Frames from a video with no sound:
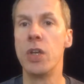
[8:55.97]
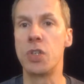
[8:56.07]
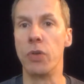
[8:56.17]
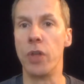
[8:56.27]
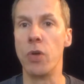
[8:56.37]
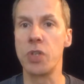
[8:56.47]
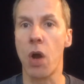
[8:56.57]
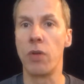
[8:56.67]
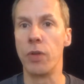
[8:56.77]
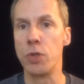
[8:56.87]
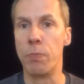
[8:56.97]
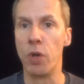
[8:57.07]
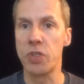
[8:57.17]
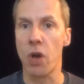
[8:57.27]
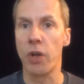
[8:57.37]
So those
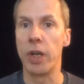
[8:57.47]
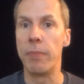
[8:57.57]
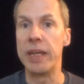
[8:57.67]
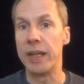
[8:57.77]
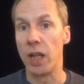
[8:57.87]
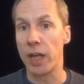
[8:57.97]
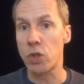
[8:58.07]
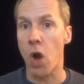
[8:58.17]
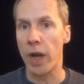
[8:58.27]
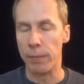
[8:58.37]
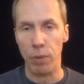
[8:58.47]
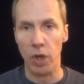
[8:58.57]
books are going to be electronic